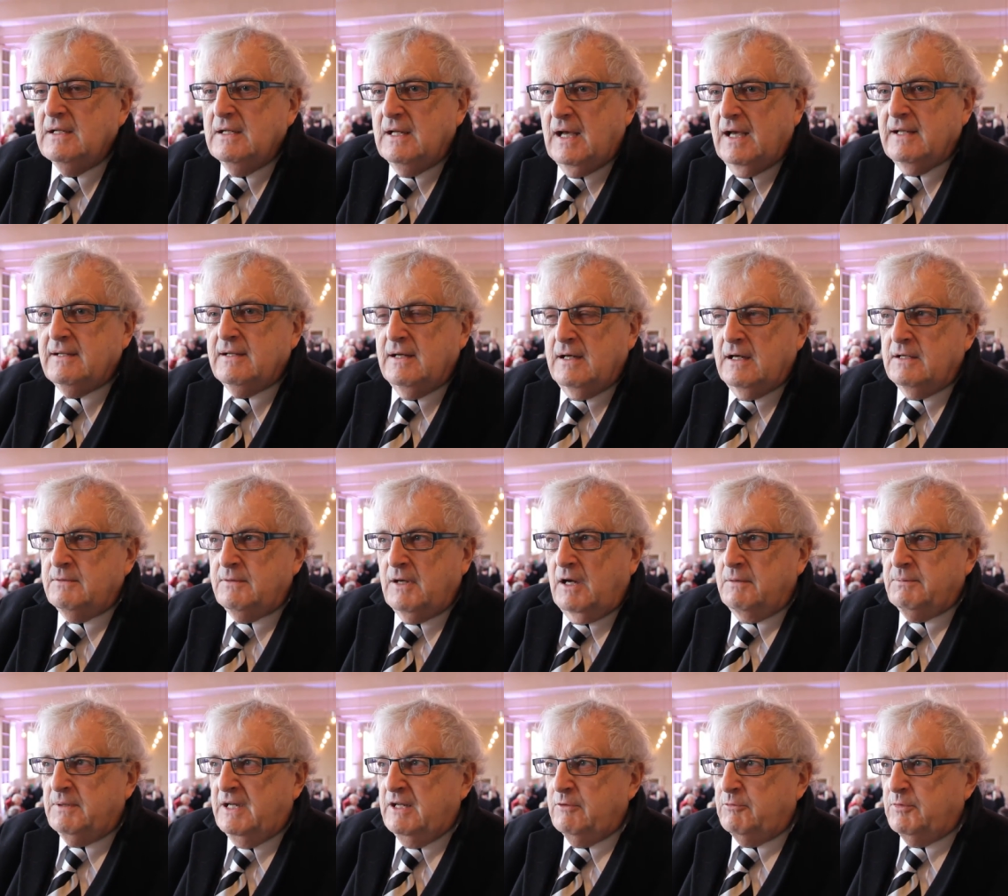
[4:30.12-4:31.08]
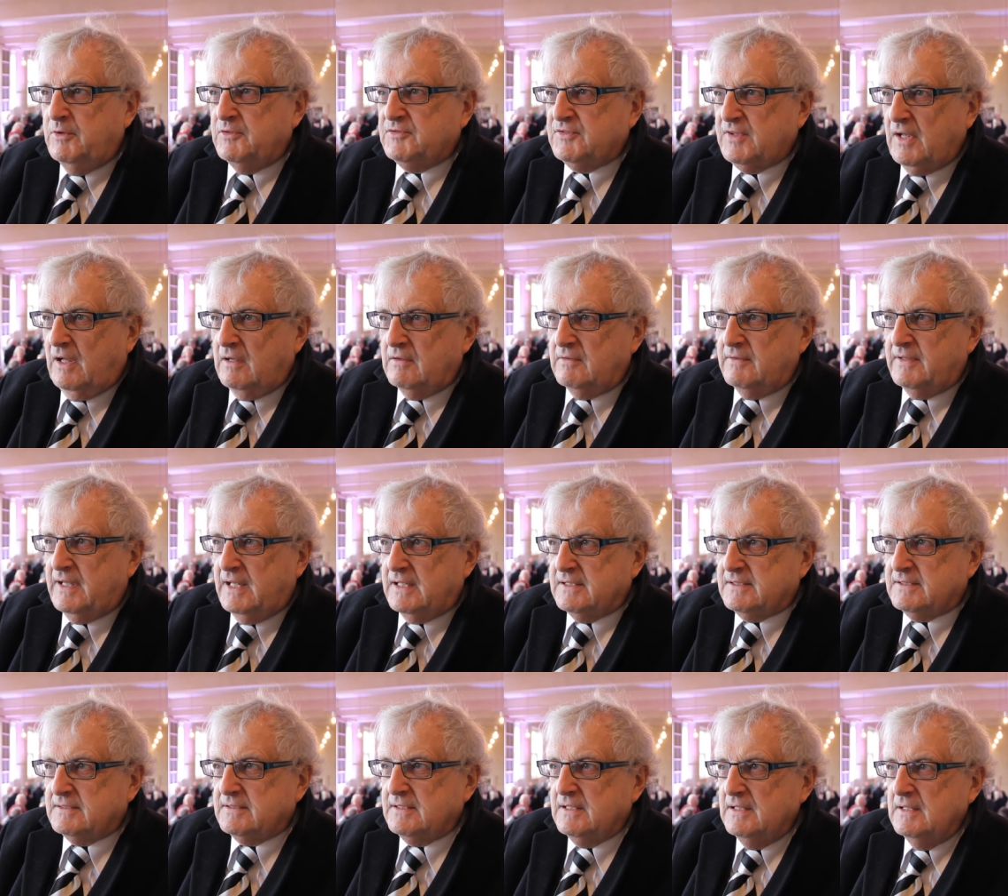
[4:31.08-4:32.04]
And I believe we solved that,
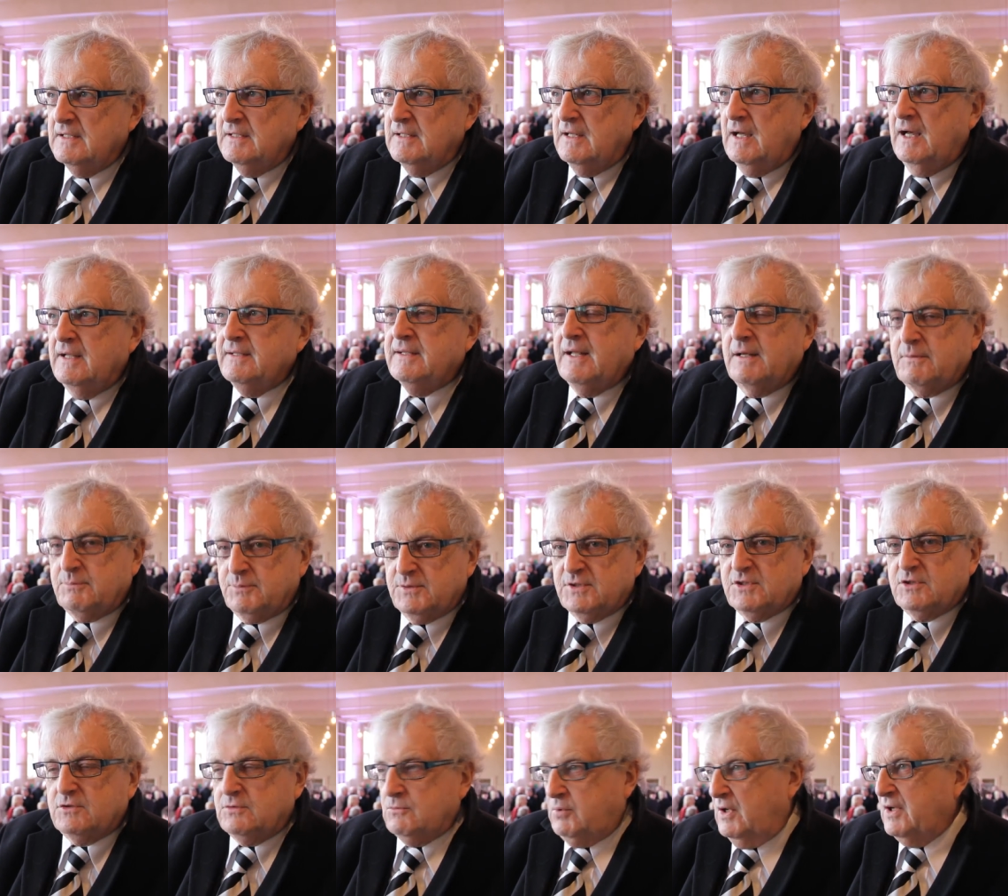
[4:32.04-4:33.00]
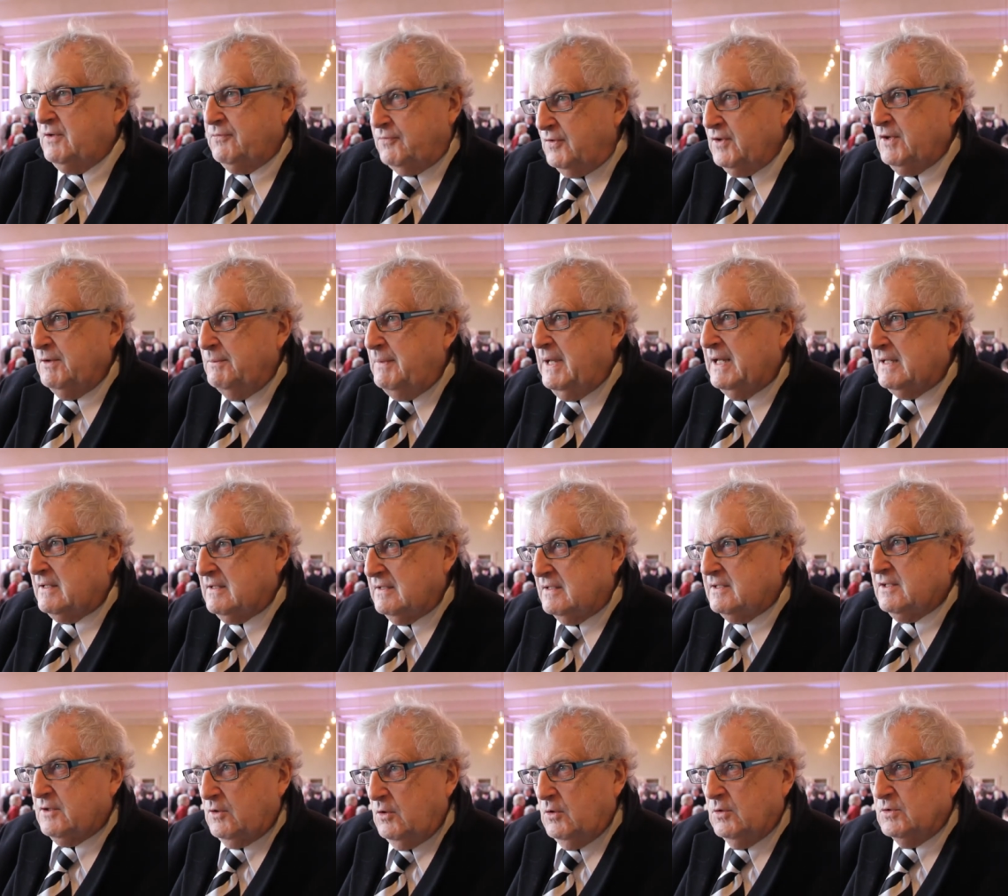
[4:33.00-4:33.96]
and that was quite fundamental to
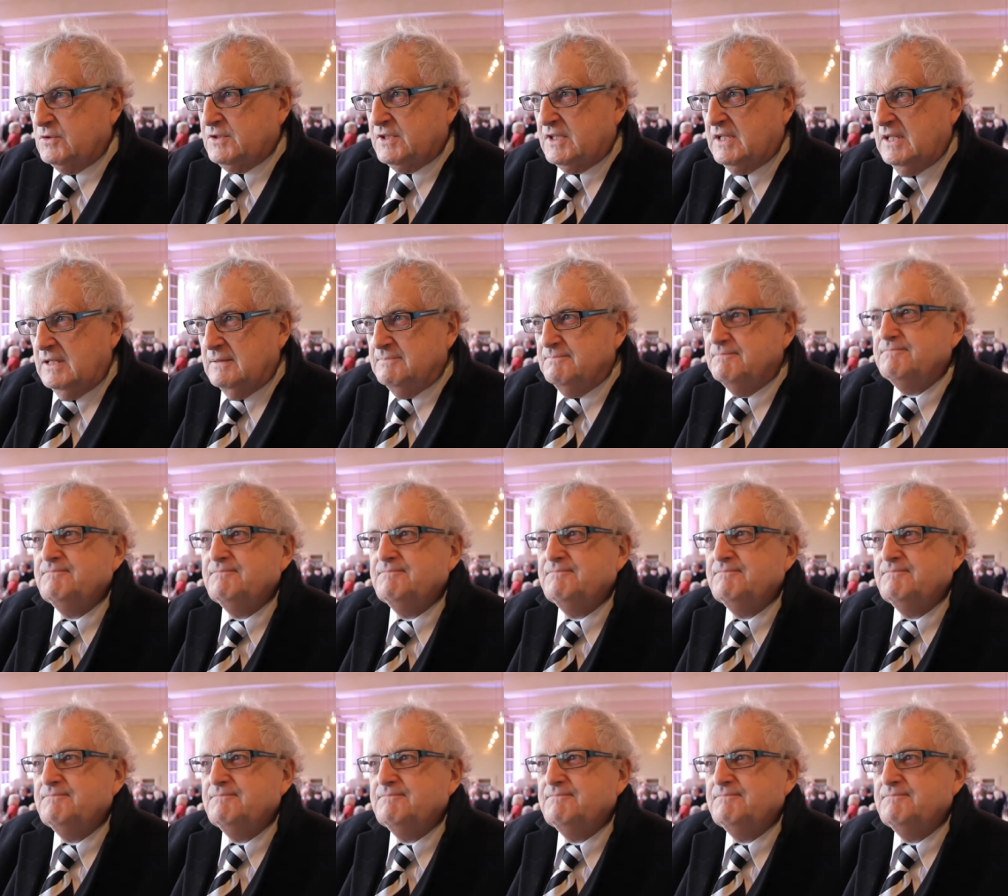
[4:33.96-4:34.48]
the whole scheme.